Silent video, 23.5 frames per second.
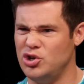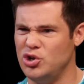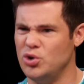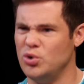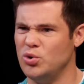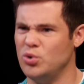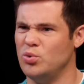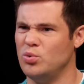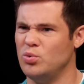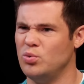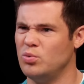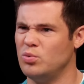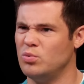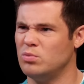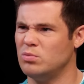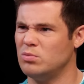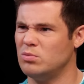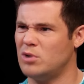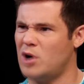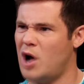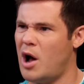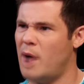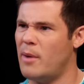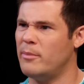do
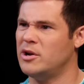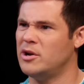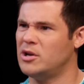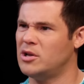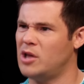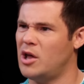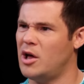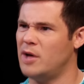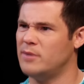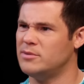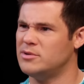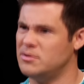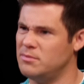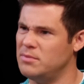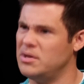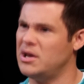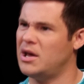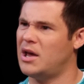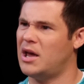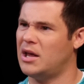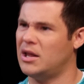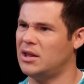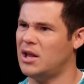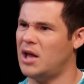comedy clubs and be
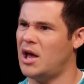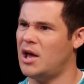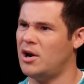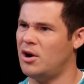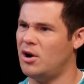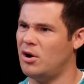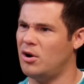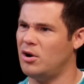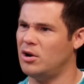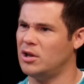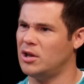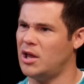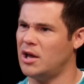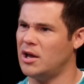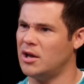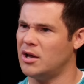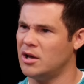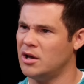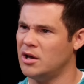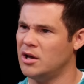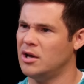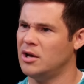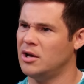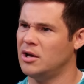a headliner and, like,